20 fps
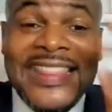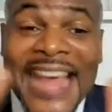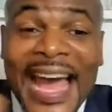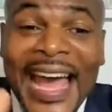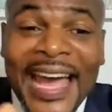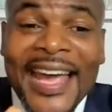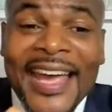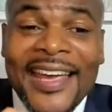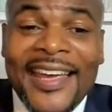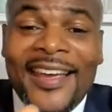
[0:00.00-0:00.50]

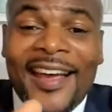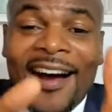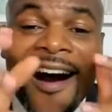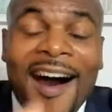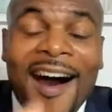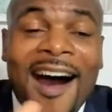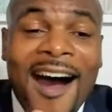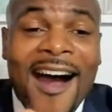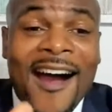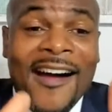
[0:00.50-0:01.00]

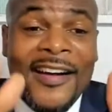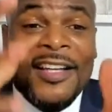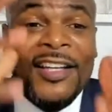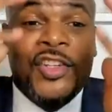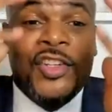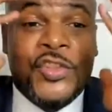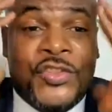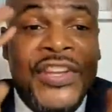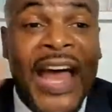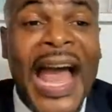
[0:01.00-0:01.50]
they
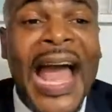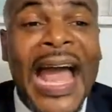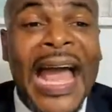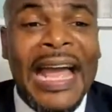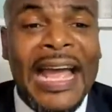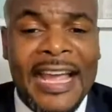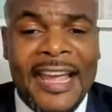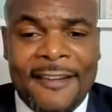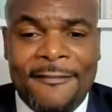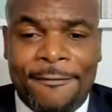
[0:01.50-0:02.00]
are
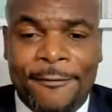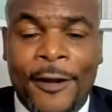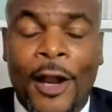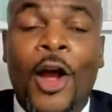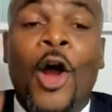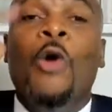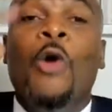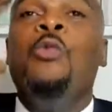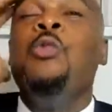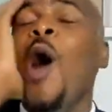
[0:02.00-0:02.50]

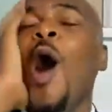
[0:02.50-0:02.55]
saved.